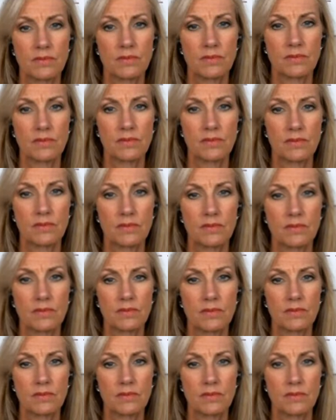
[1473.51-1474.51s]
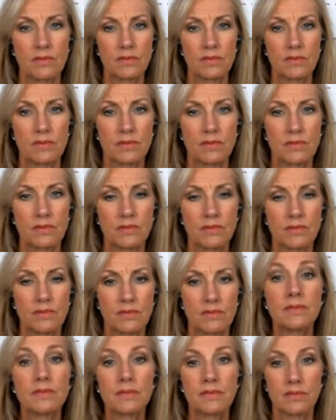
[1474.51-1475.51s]

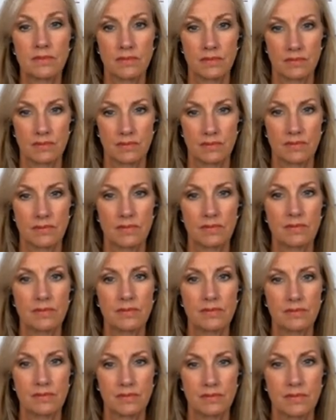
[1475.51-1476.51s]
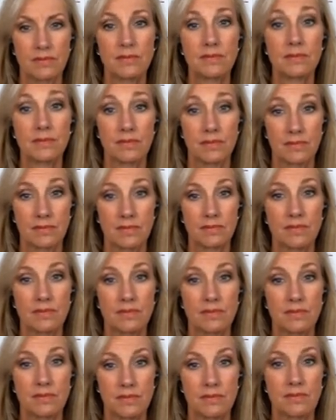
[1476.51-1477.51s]

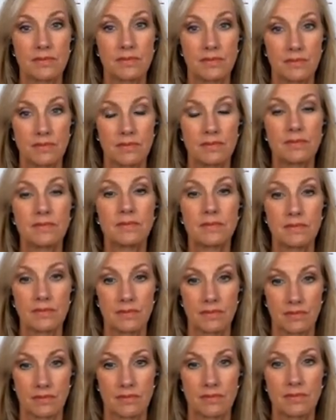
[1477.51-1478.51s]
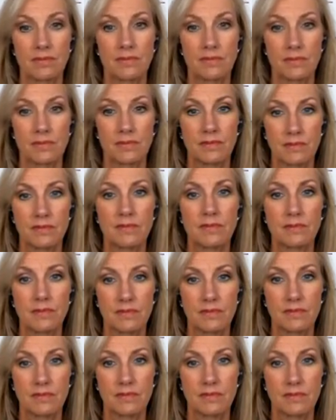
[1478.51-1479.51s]

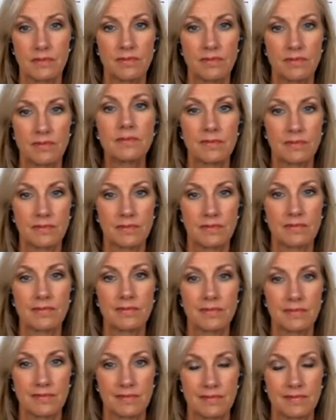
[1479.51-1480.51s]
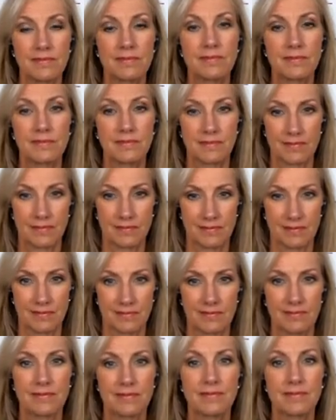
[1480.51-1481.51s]

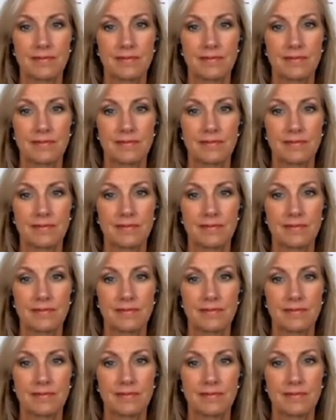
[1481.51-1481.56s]
(silent)